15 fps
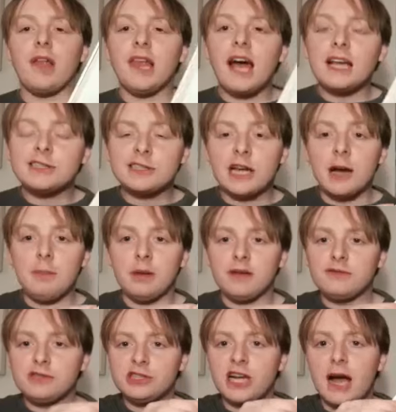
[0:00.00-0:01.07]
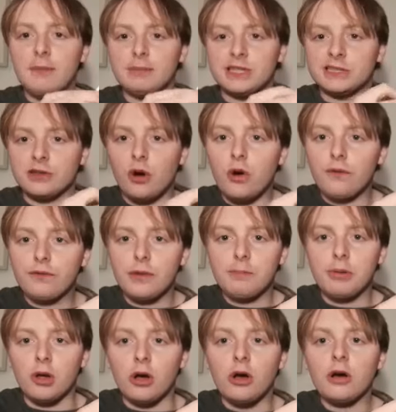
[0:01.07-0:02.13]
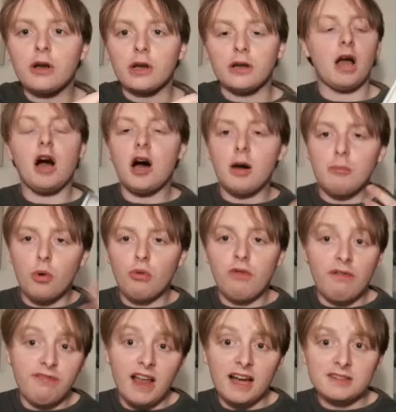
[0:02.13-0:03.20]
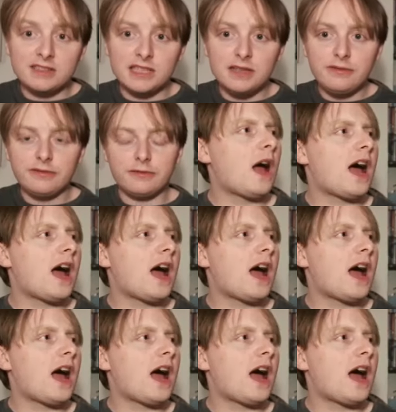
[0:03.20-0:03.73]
last couple of chapters of the book are more reflective,